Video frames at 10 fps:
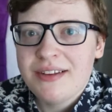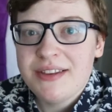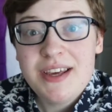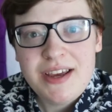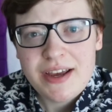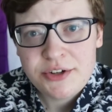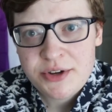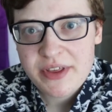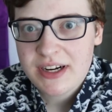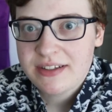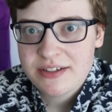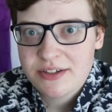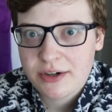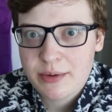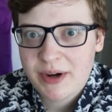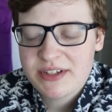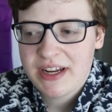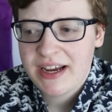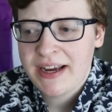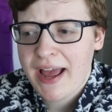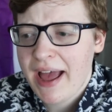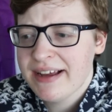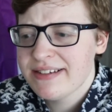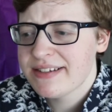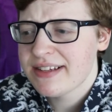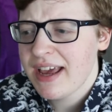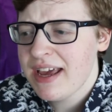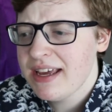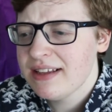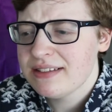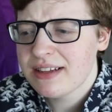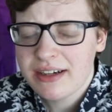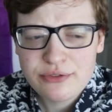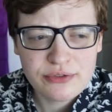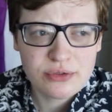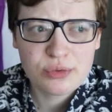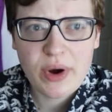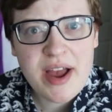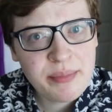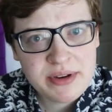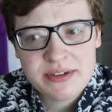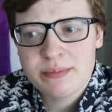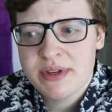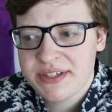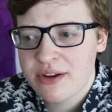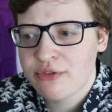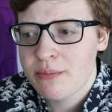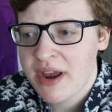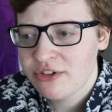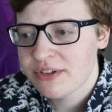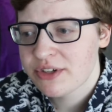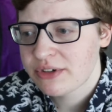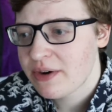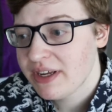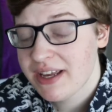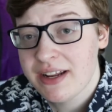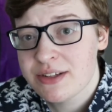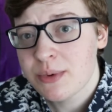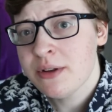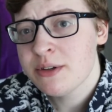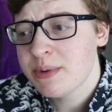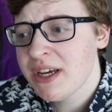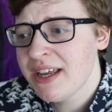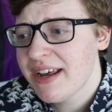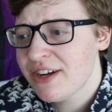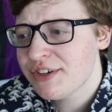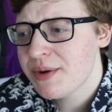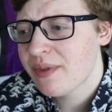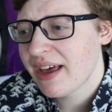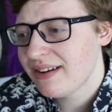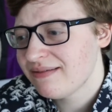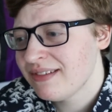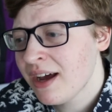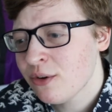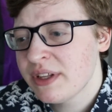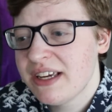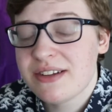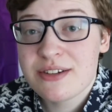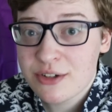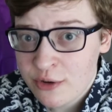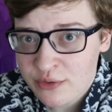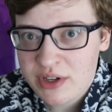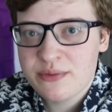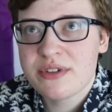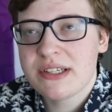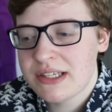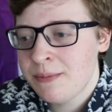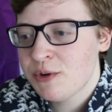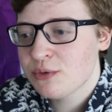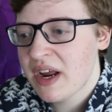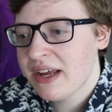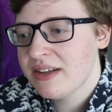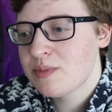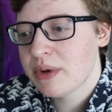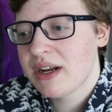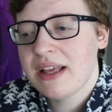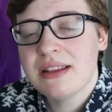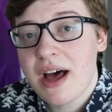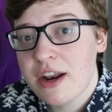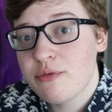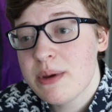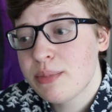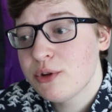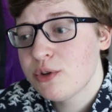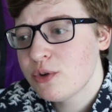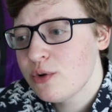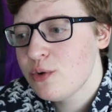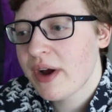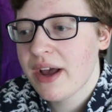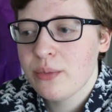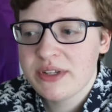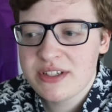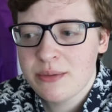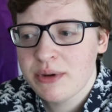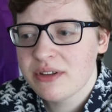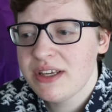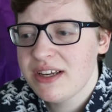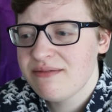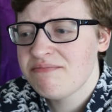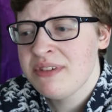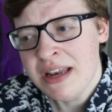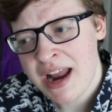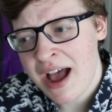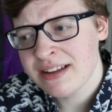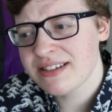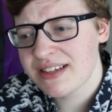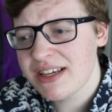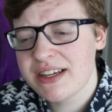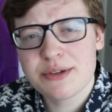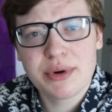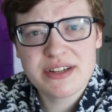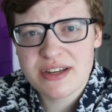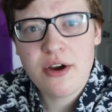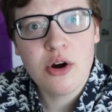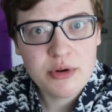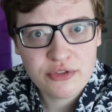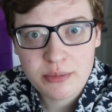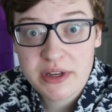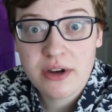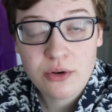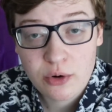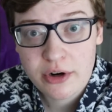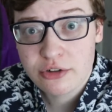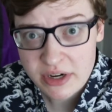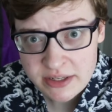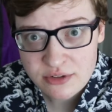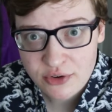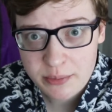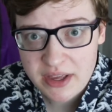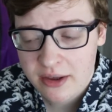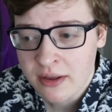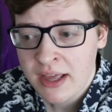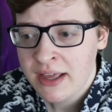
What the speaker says: The issue that I'd like to talk about today has a lot of rampant misinformation surrounding it, as well as being an issue that not only conservatives seem to raise, but a lot of people who I would typically not see expressing homophobia or transphobia.